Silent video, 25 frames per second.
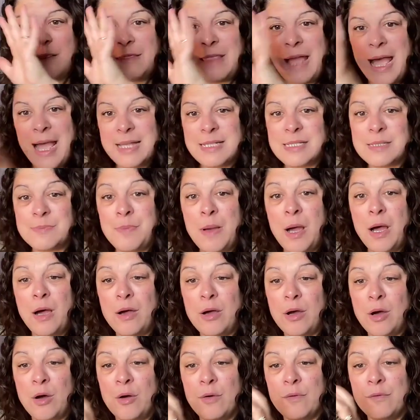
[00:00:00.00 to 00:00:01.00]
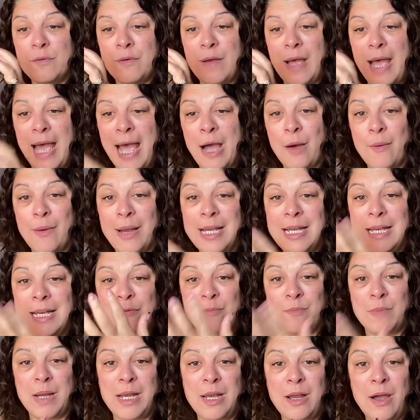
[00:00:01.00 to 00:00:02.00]
that's part of how I
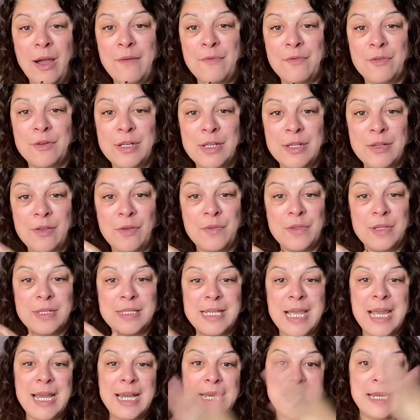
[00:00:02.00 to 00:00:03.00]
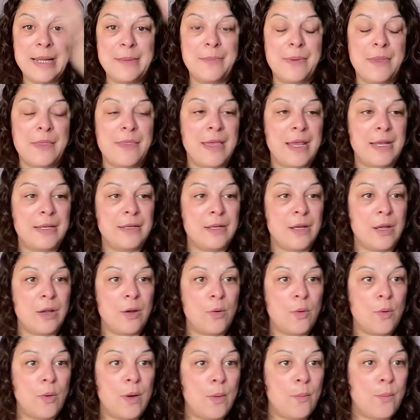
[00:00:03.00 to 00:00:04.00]
live my life on the daily. But then
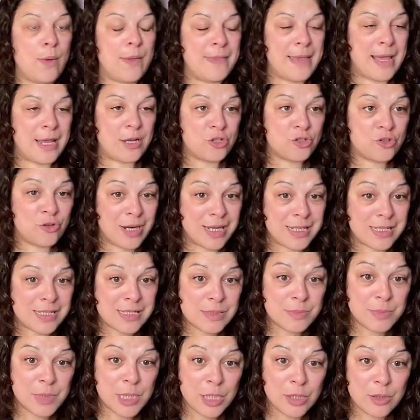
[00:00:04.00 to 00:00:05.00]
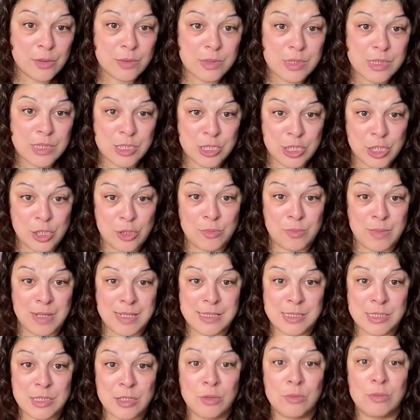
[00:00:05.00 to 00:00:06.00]
when that transmutes to
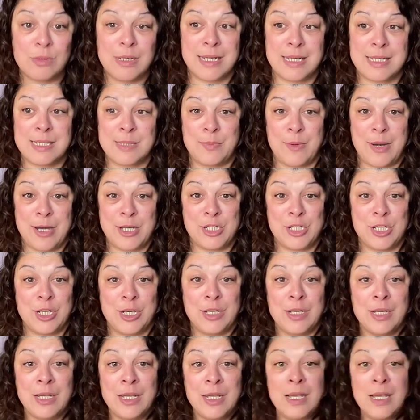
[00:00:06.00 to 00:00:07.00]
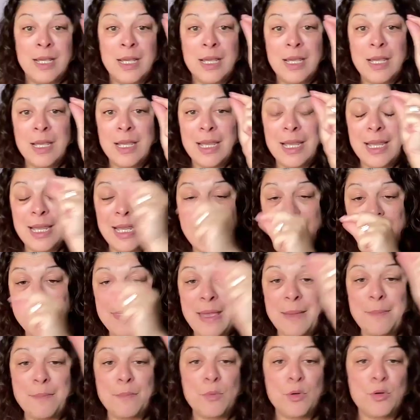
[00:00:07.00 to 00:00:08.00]
my soul expression, it
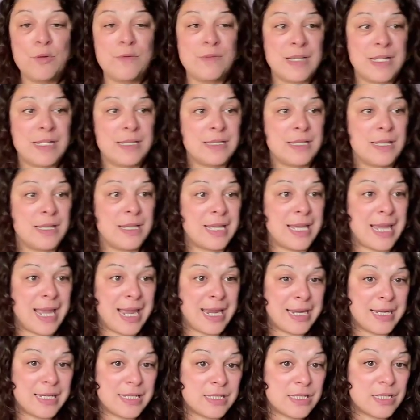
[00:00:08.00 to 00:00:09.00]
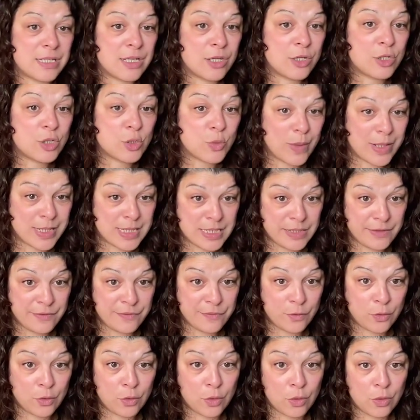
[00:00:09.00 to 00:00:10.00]
then moves into the gate
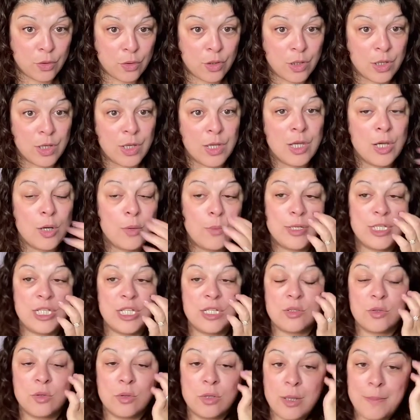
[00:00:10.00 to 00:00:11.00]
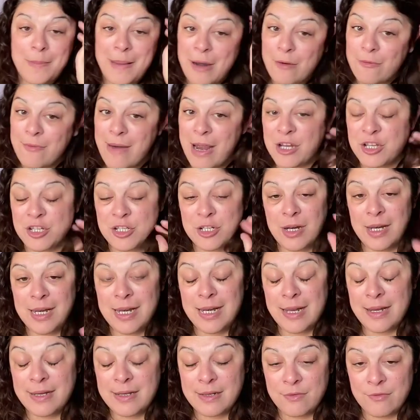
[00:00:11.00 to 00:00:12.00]
24, which is all about
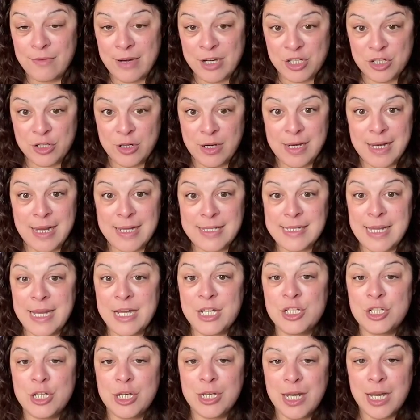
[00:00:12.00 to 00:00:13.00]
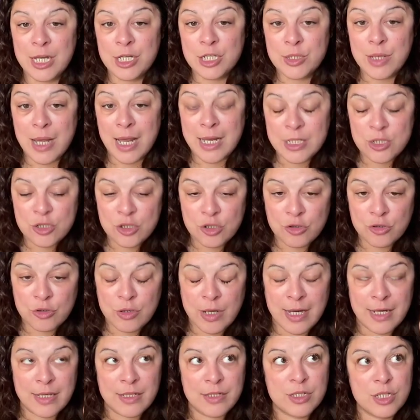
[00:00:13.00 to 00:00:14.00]
rationalization
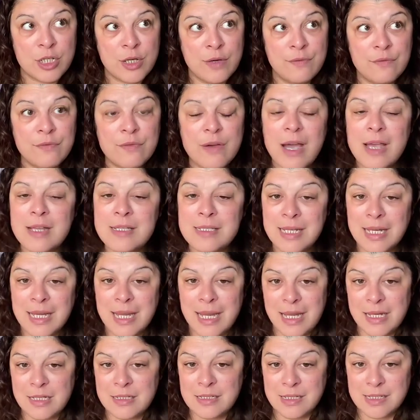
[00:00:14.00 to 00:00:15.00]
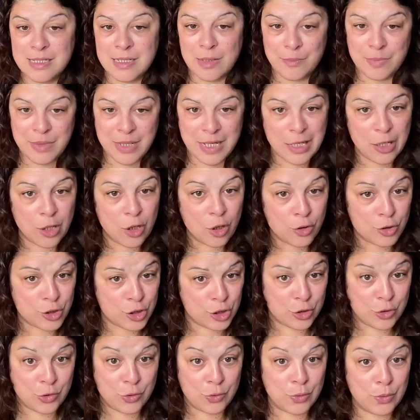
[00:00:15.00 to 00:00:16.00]
and converting it into something
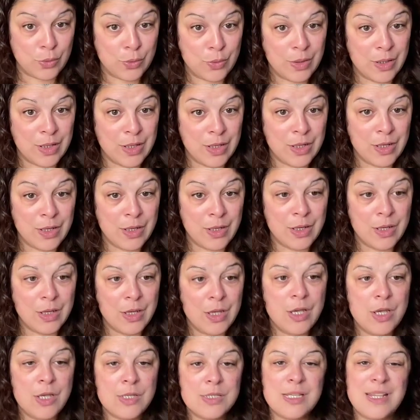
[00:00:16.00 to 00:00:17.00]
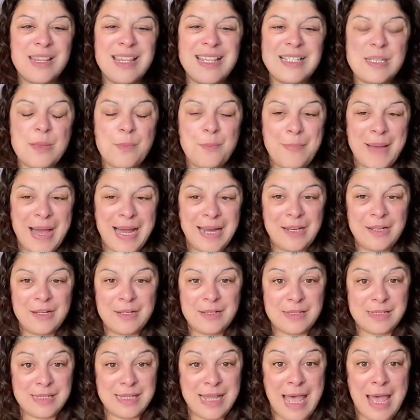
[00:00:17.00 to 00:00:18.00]
logical. So there's a
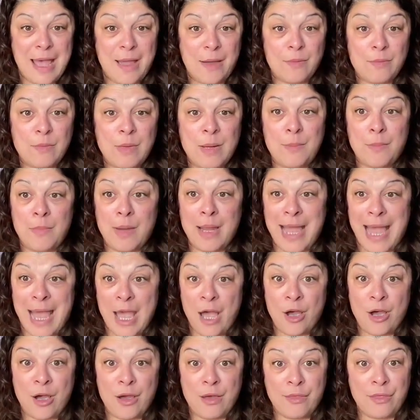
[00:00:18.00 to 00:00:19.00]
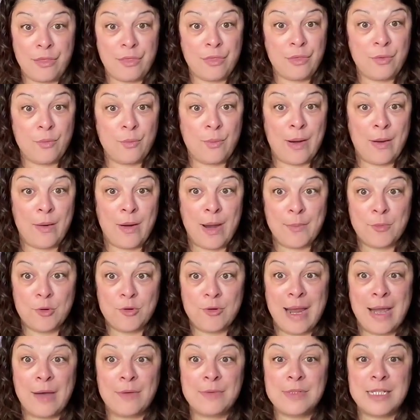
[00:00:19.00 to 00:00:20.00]
balance there in my earth where I'm
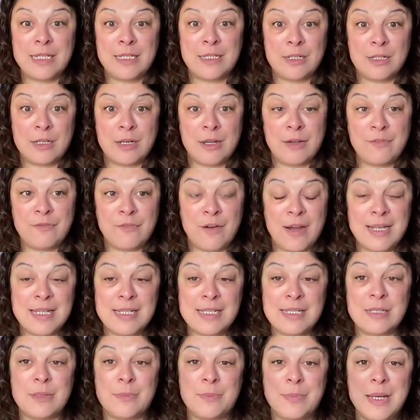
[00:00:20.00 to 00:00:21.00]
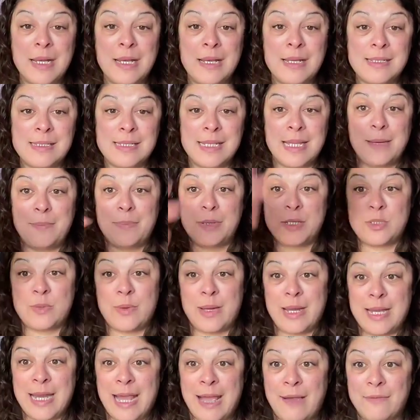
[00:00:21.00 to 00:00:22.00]
grounded and I find stability
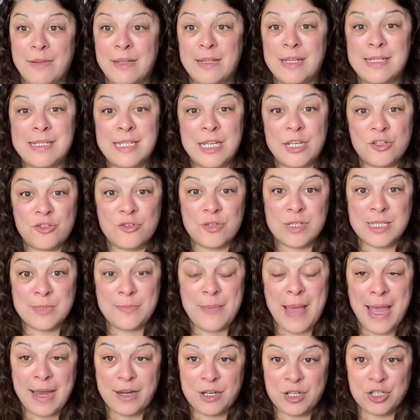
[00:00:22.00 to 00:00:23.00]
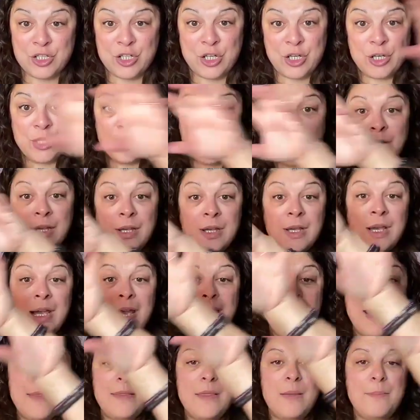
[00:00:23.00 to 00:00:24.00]
between having this introspection
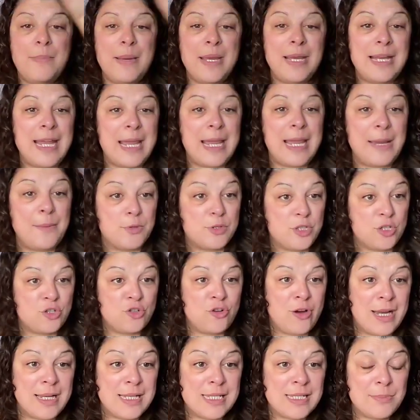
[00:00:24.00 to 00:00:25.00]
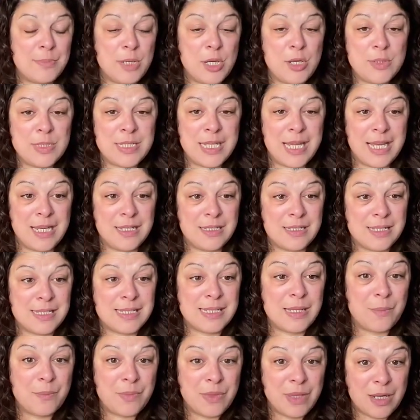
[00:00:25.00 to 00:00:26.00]
and then being able to transmute it into
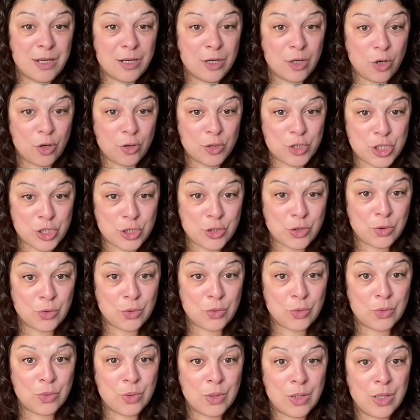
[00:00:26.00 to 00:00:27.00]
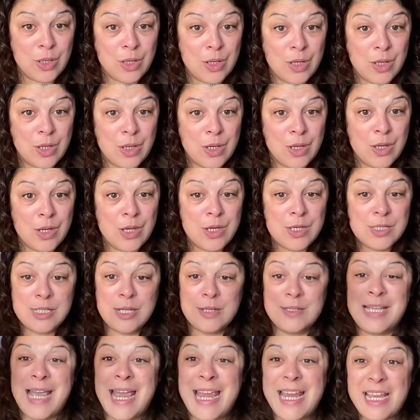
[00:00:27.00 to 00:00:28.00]
something logical.
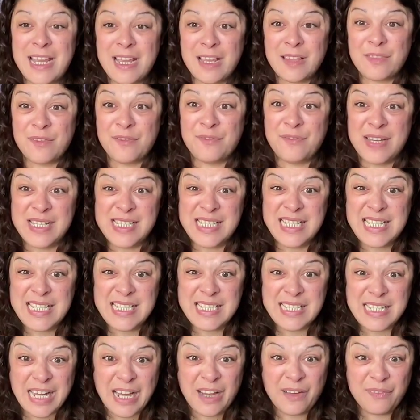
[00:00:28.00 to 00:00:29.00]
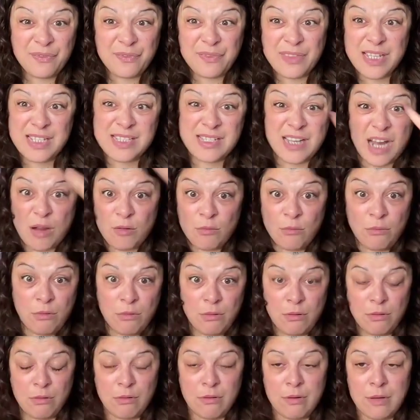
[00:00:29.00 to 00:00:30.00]
So taking the fuzzy stuff that's like,
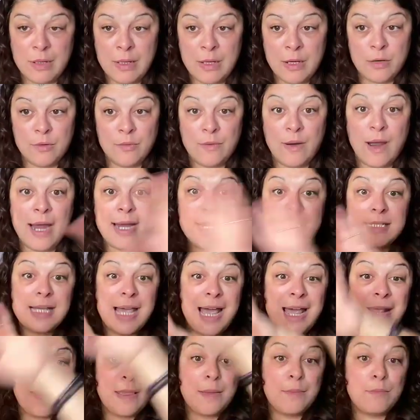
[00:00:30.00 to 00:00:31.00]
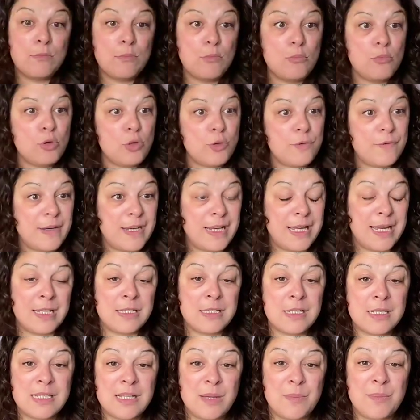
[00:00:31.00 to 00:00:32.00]
ooh, right? And then moving it
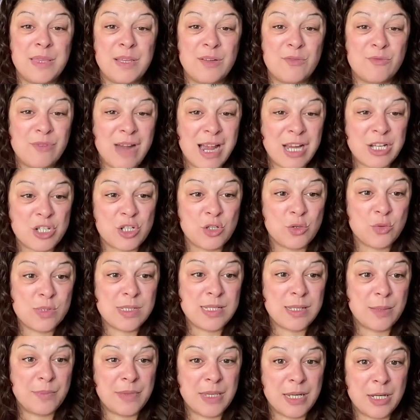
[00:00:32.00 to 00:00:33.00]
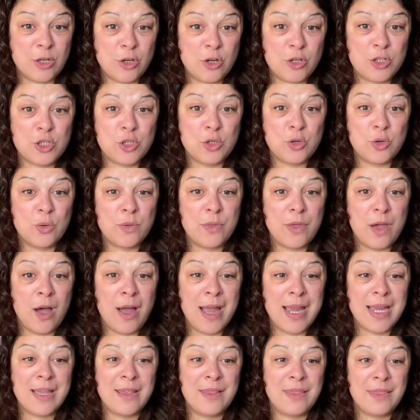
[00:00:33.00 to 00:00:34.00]
into something rational, something logical that
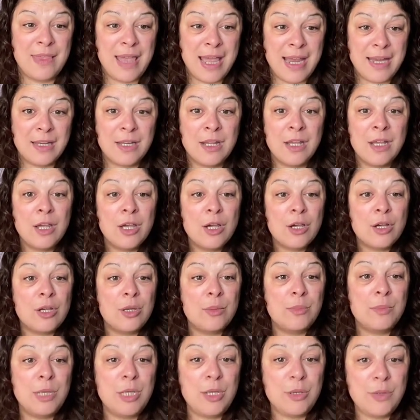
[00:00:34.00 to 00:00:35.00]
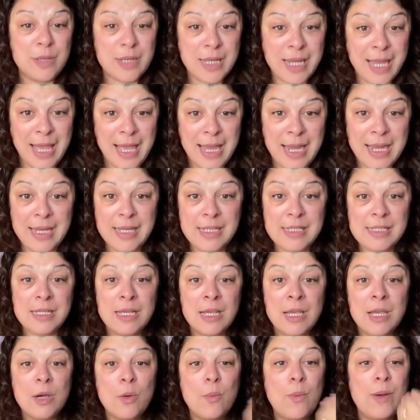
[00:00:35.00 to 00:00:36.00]
I can then communicate
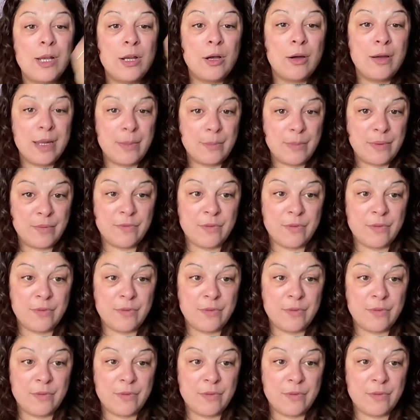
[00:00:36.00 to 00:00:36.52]
when I am